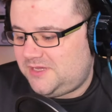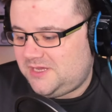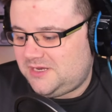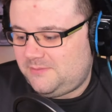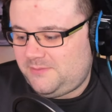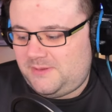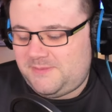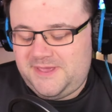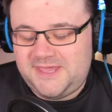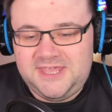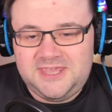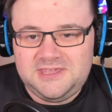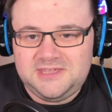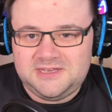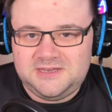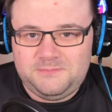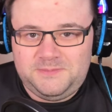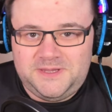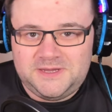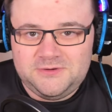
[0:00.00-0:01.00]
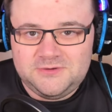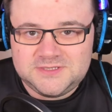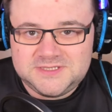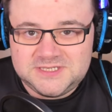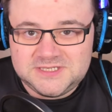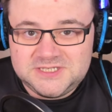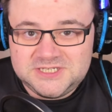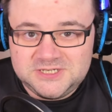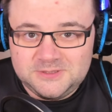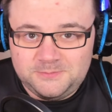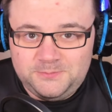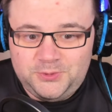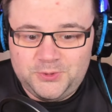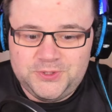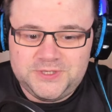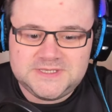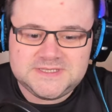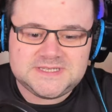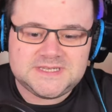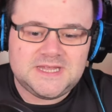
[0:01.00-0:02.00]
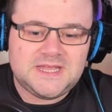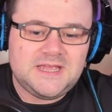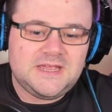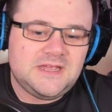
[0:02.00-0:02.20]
going to be making an appearance at some point.